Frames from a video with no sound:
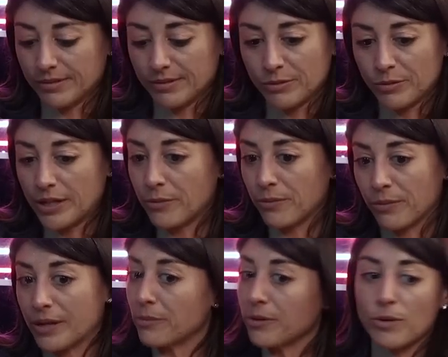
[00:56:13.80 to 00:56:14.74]
we
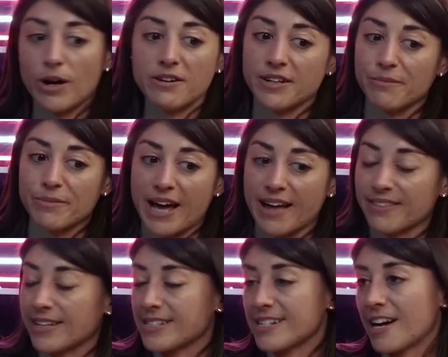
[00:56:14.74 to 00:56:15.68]
we would welcome that
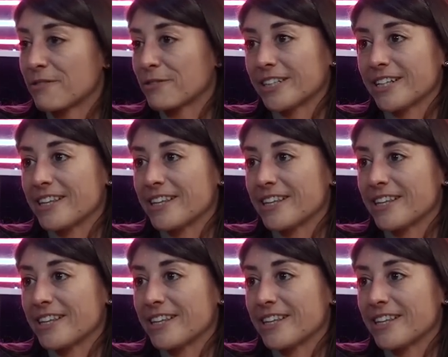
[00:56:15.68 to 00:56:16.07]
that's not really the